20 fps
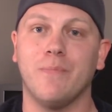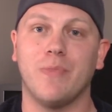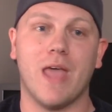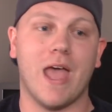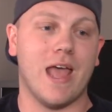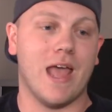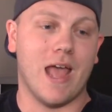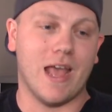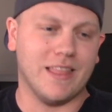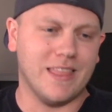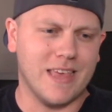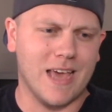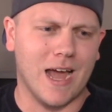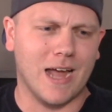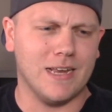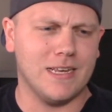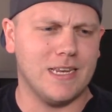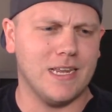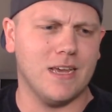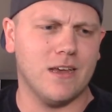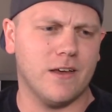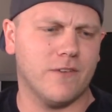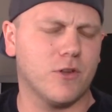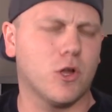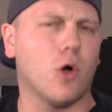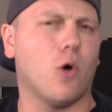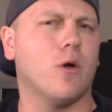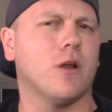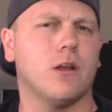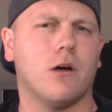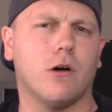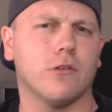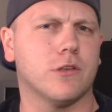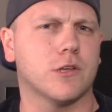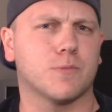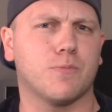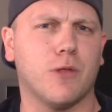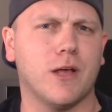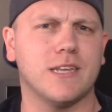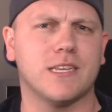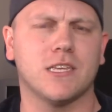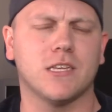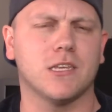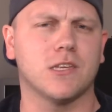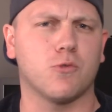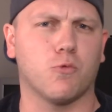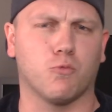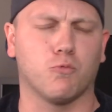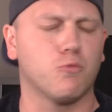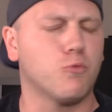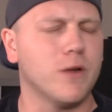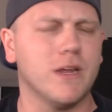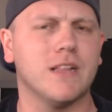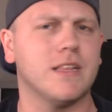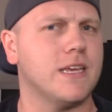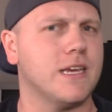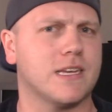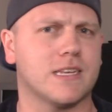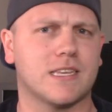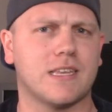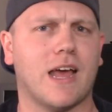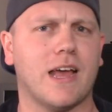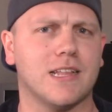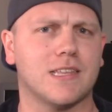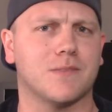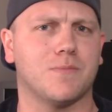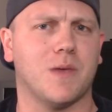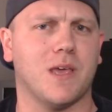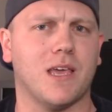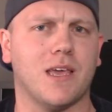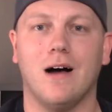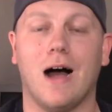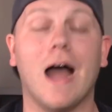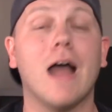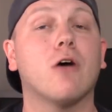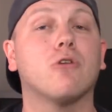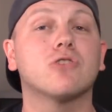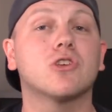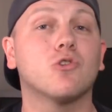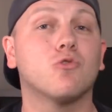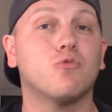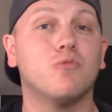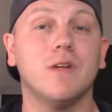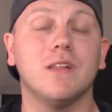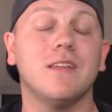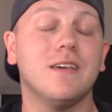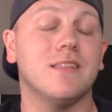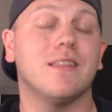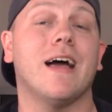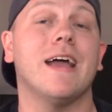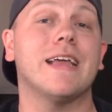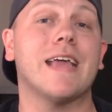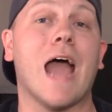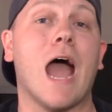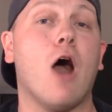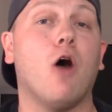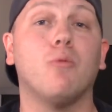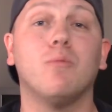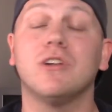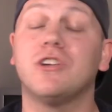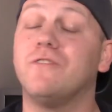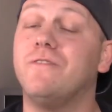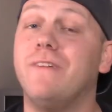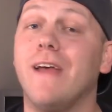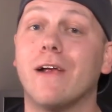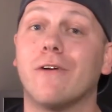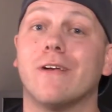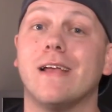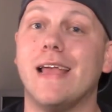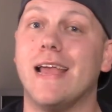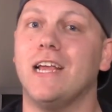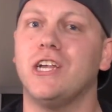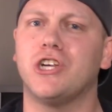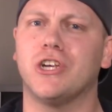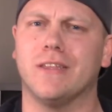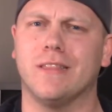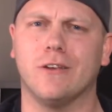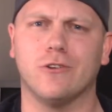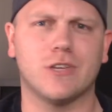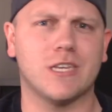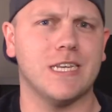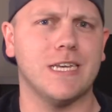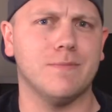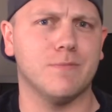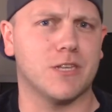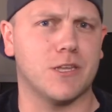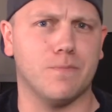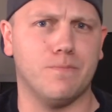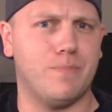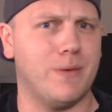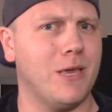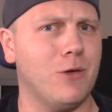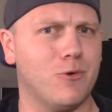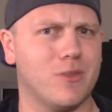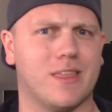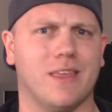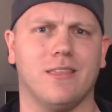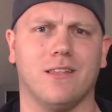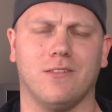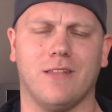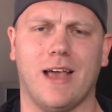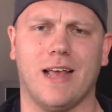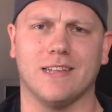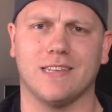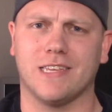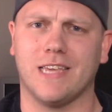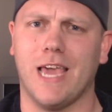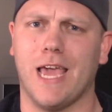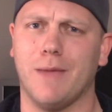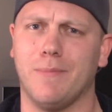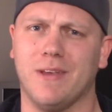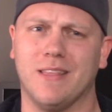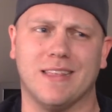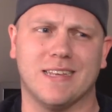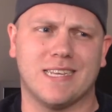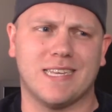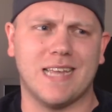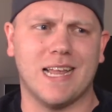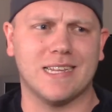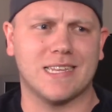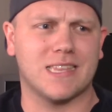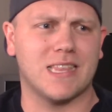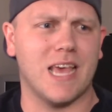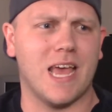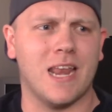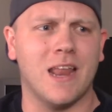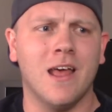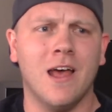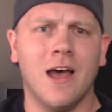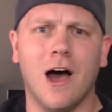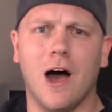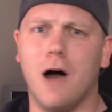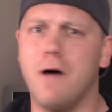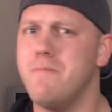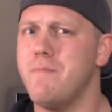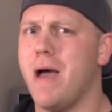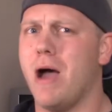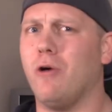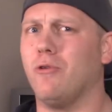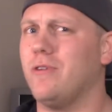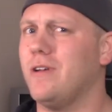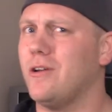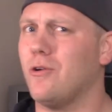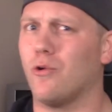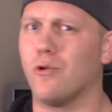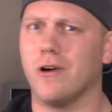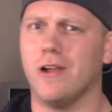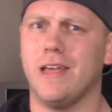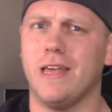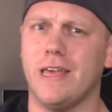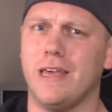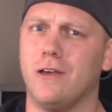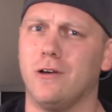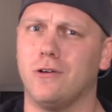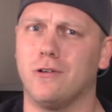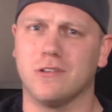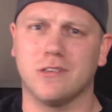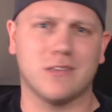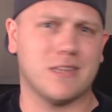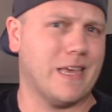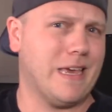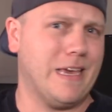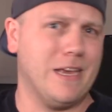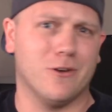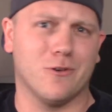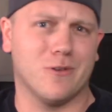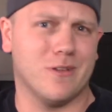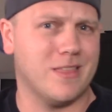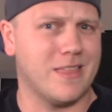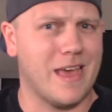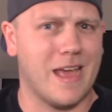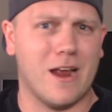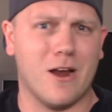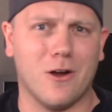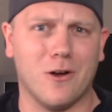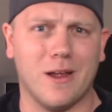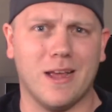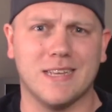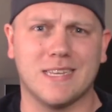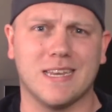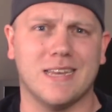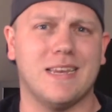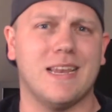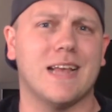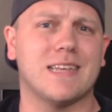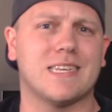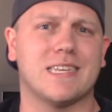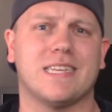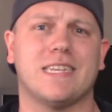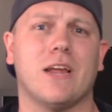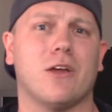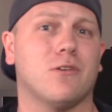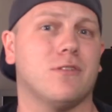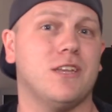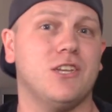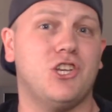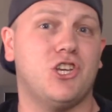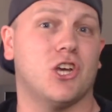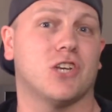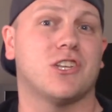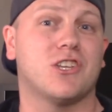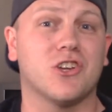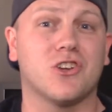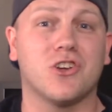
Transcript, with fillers: and, and the idea of going to all those places really excites me. I also really like how much variation there seems to be within the landscape in the sense that a mountain or a hill here and there isn't necessarily just a